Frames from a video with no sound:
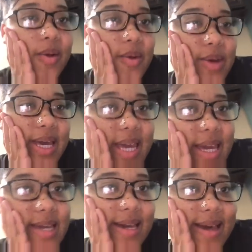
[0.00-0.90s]
Okay,
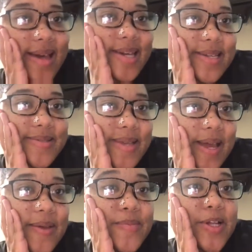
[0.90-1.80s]
guys. I
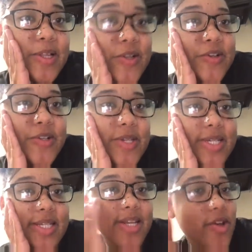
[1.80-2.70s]
am clearly
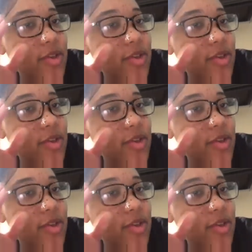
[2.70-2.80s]
sitting on